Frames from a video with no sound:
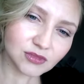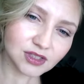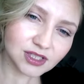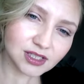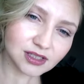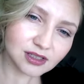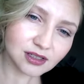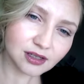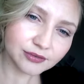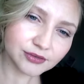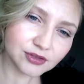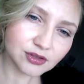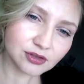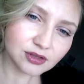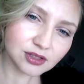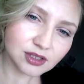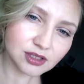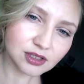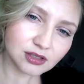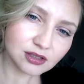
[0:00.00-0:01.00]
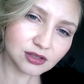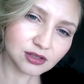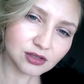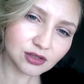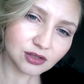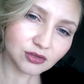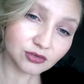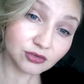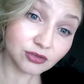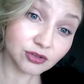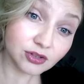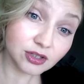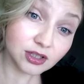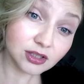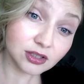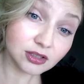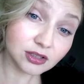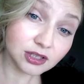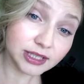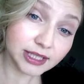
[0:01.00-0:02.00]
Just have to listen to it
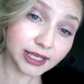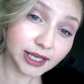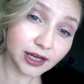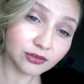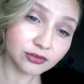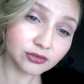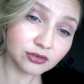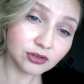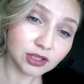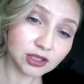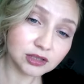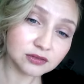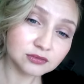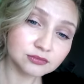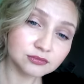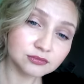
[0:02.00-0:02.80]
really carefully.